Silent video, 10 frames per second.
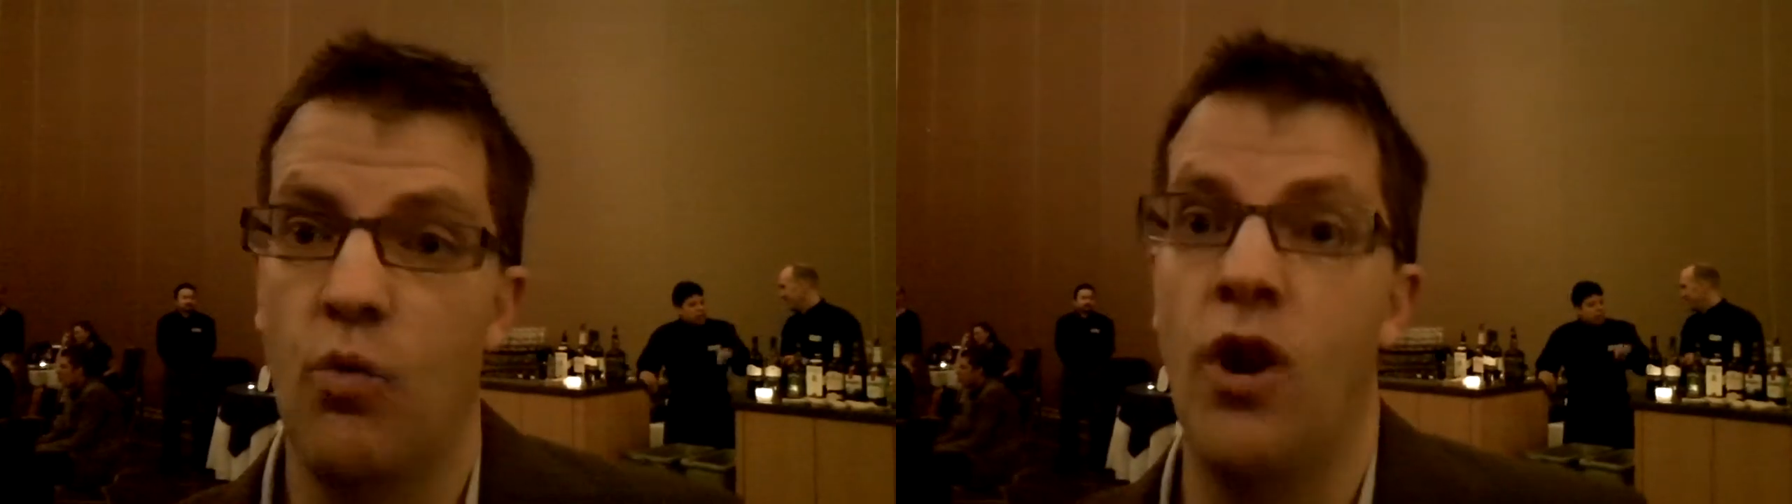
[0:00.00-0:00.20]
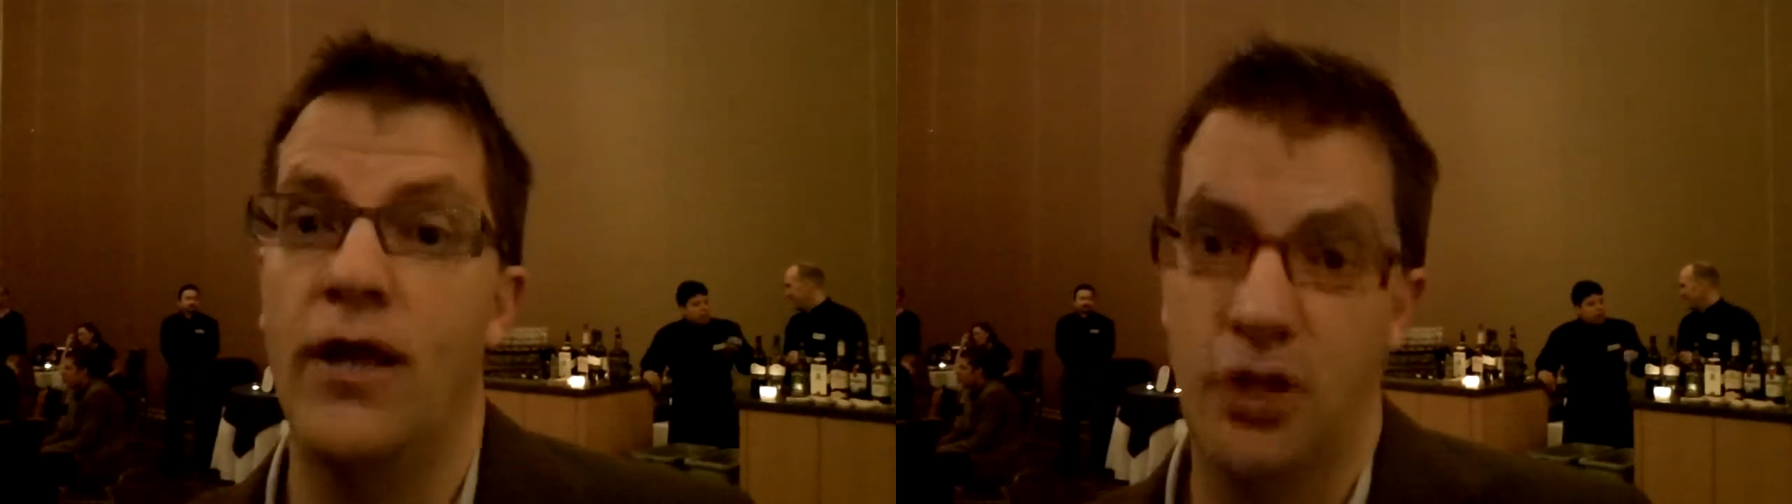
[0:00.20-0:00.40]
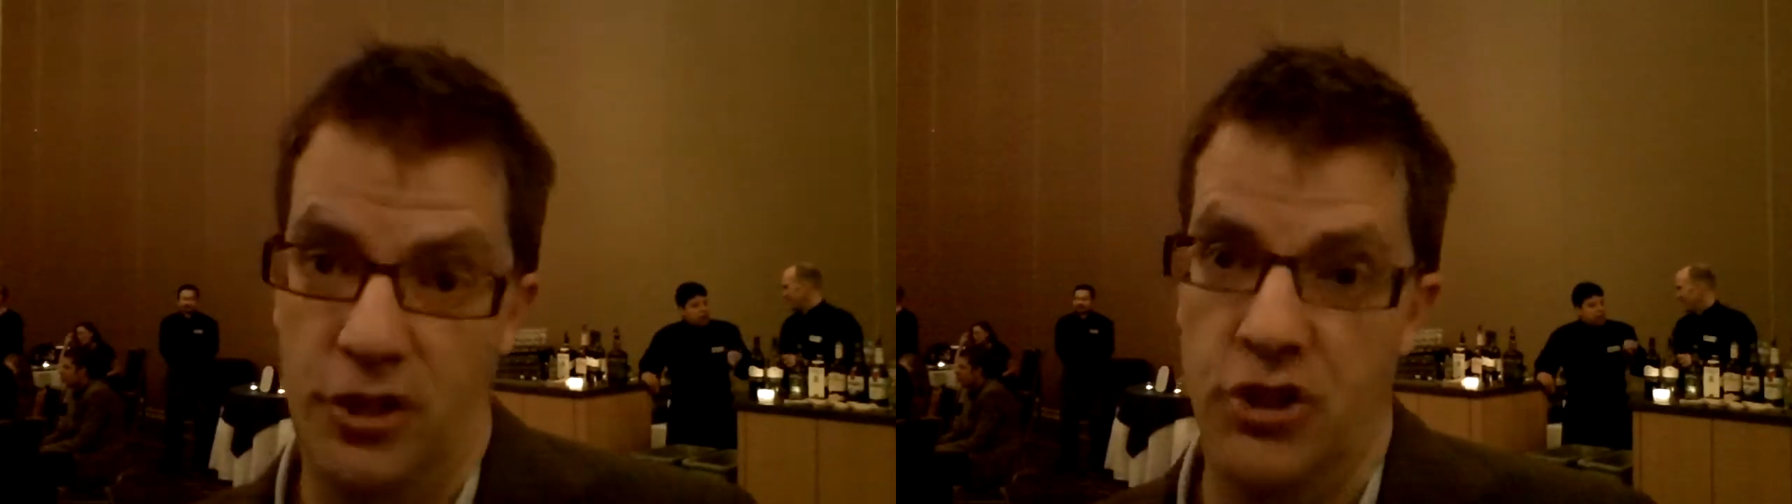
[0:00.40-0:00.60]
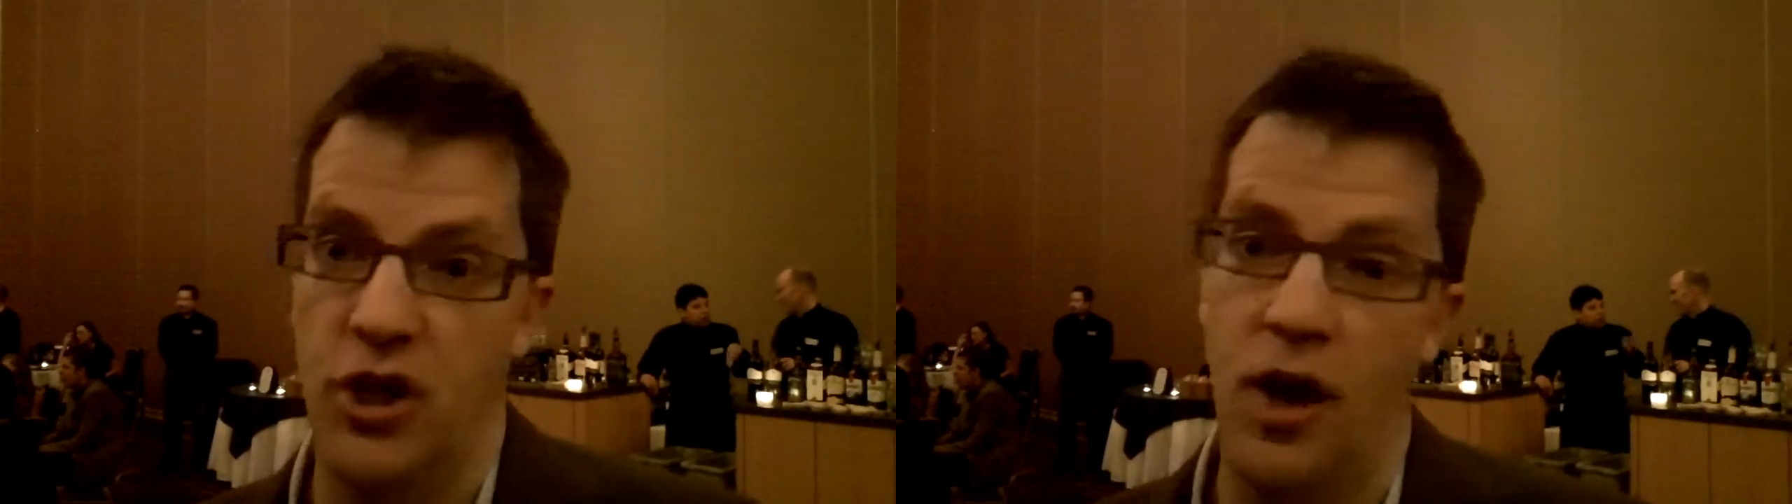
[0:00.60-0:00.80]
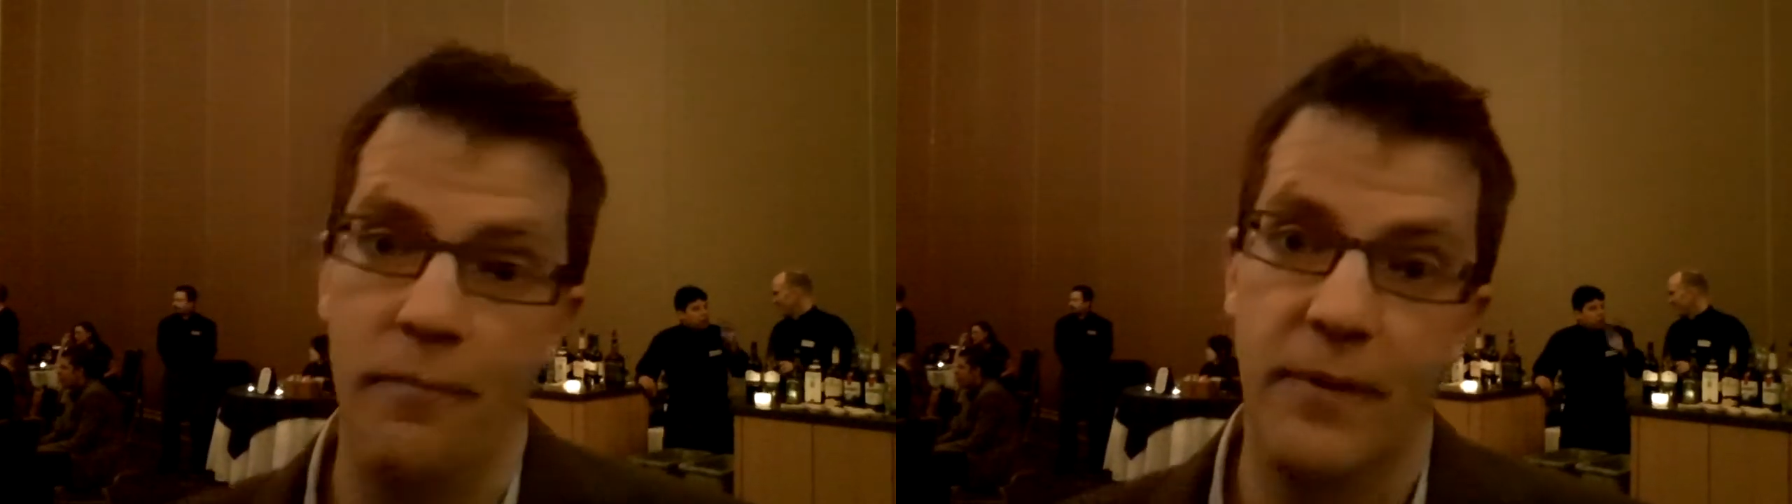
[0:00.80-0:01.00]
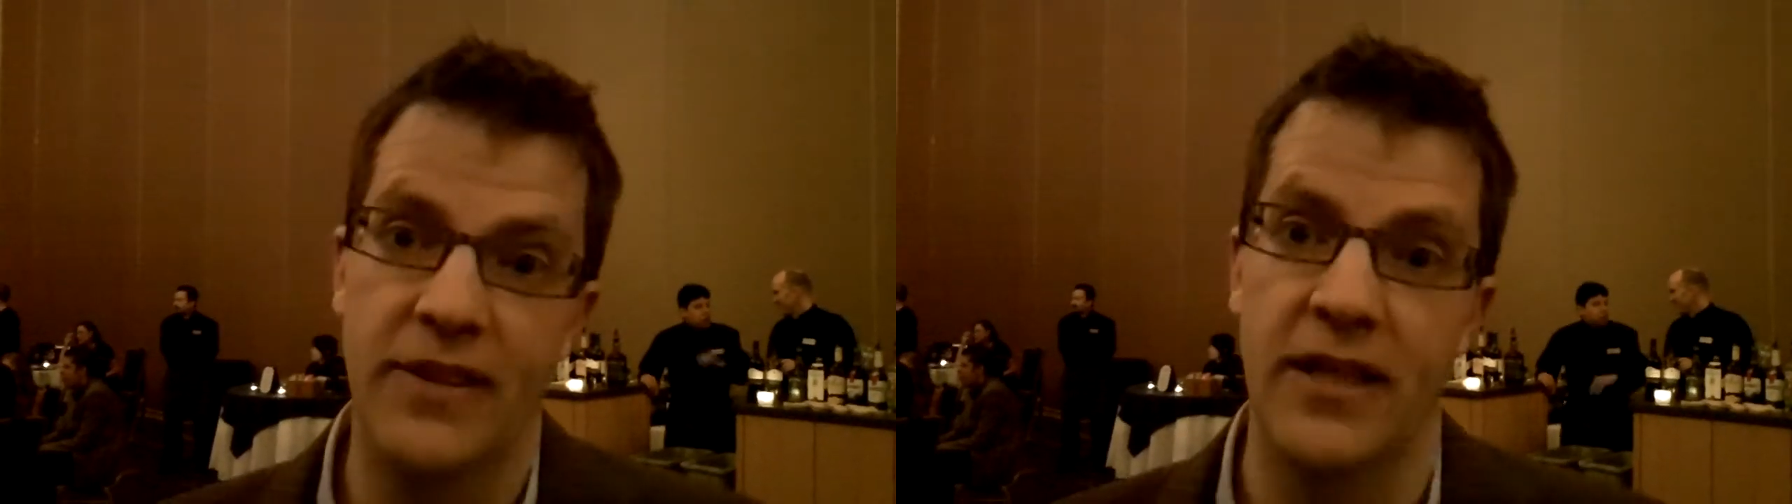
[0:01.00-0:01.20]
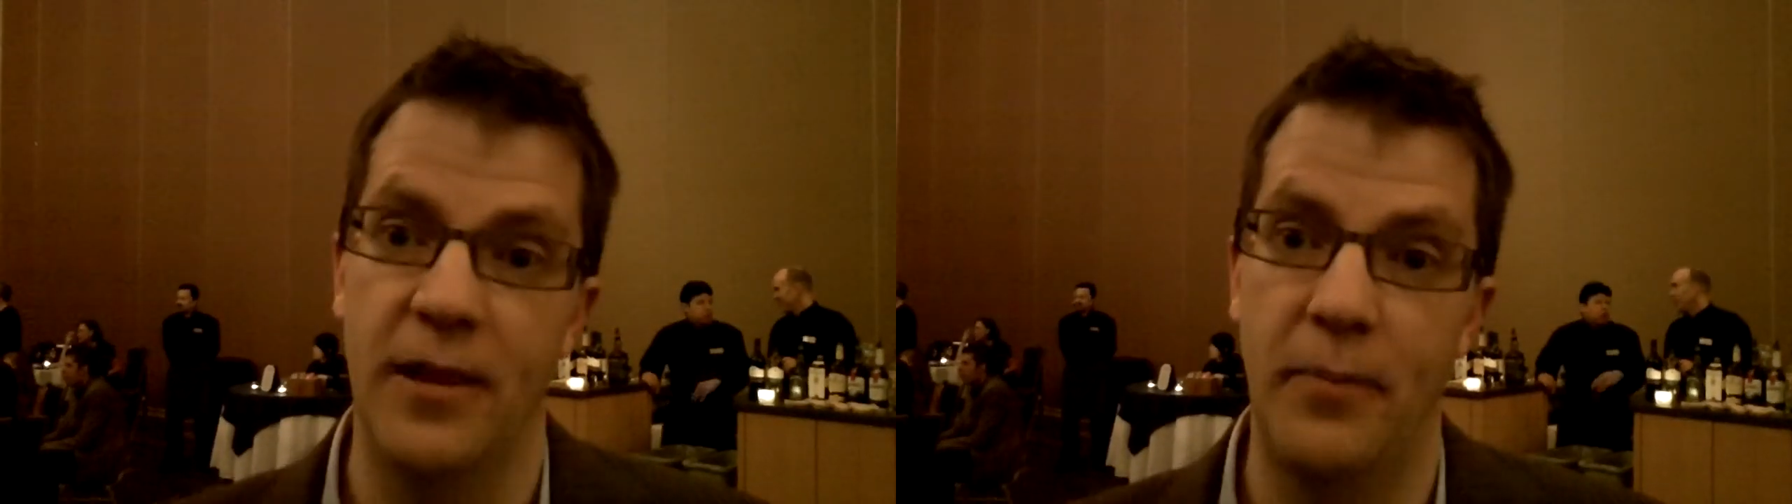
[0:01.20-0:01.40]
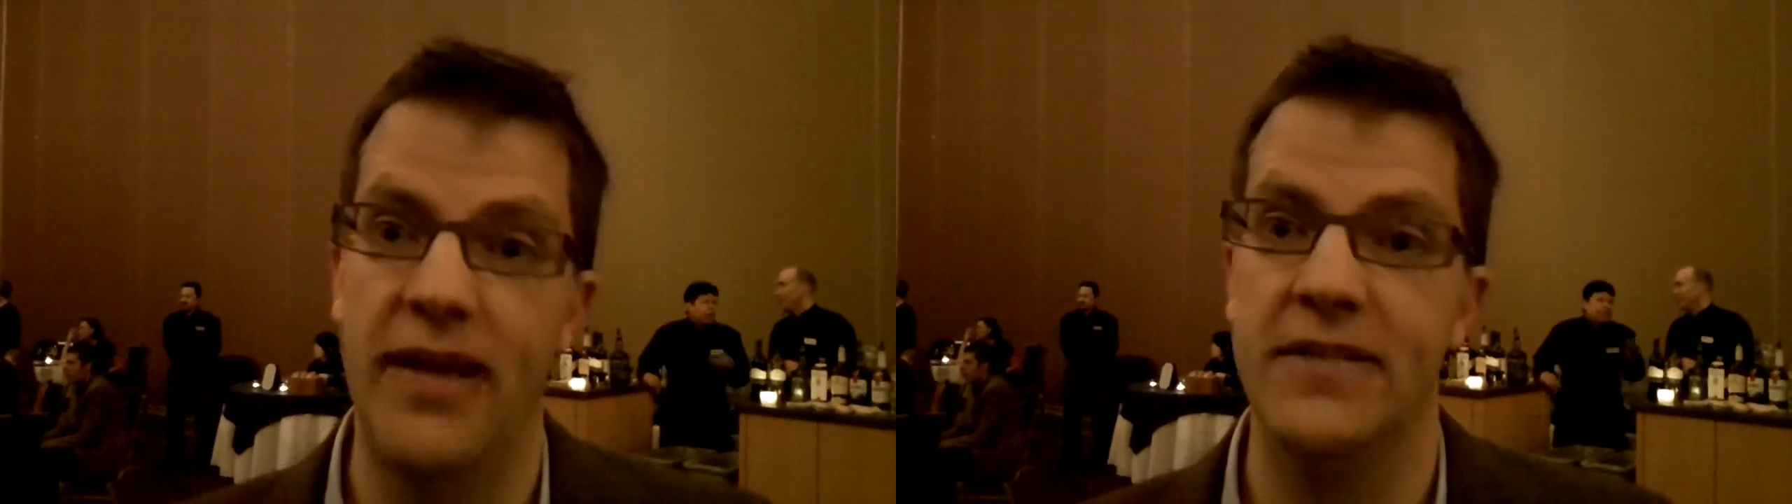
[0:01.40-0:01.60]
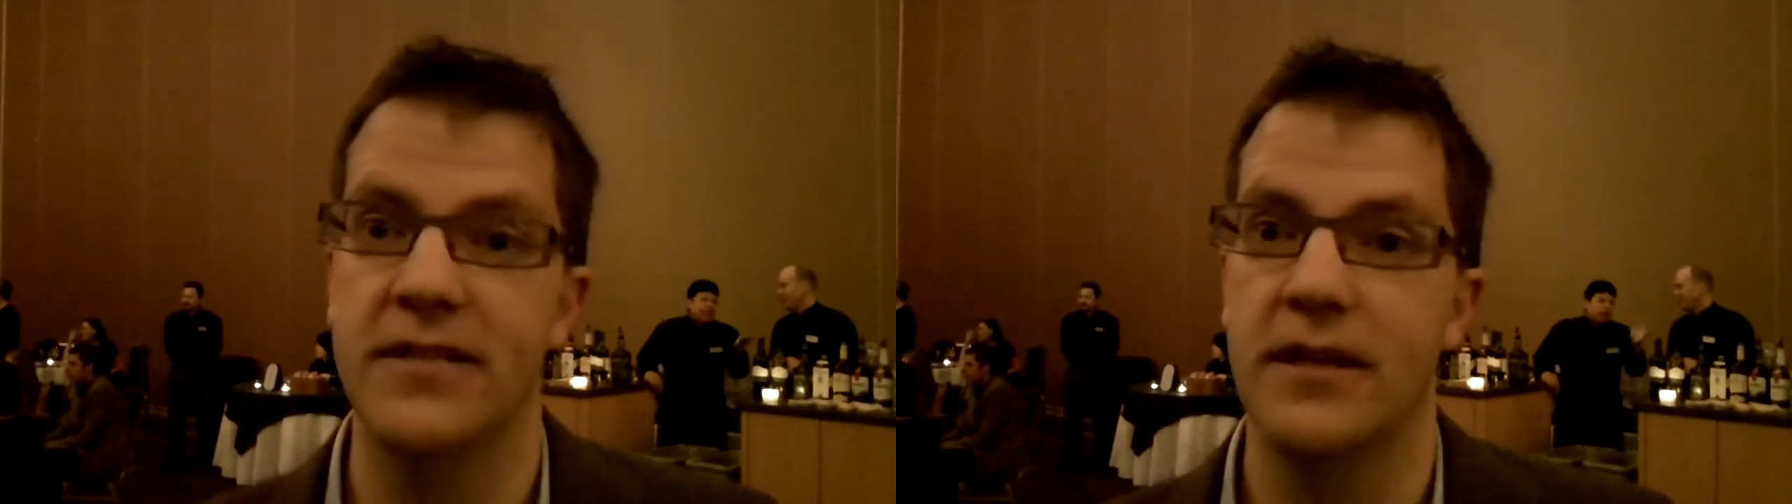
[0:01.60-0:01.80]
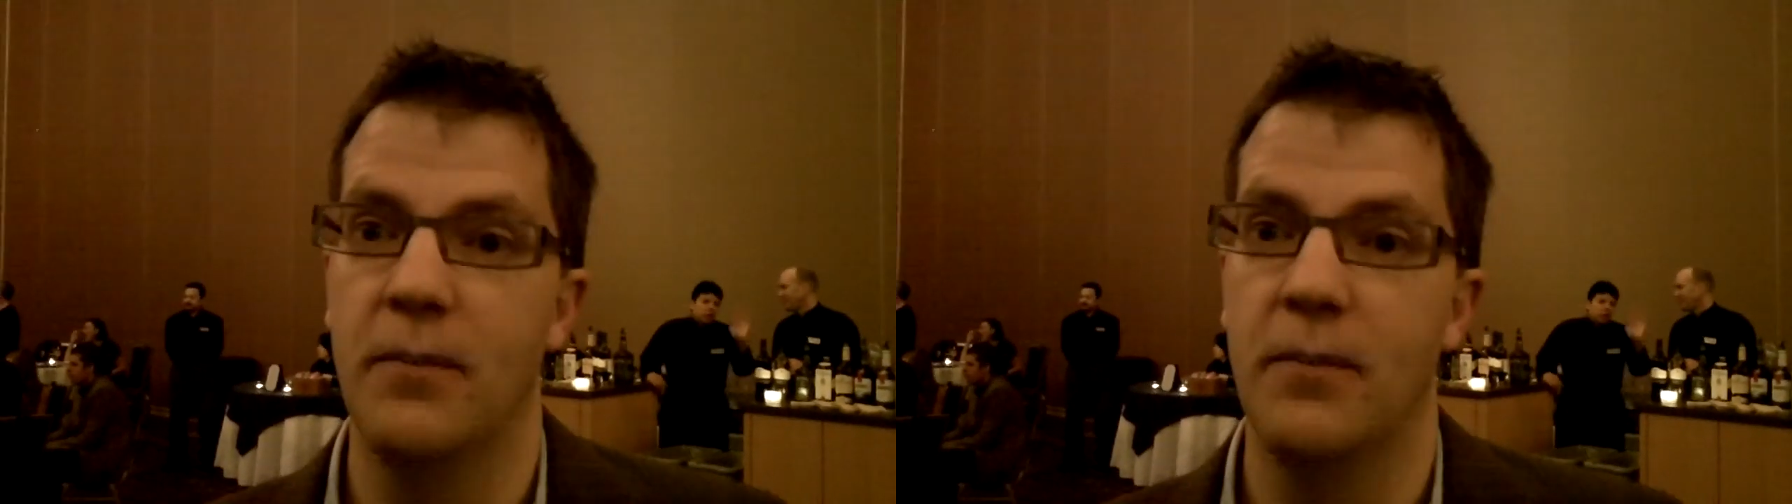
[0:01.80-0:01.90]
when I took the job at the Olympics,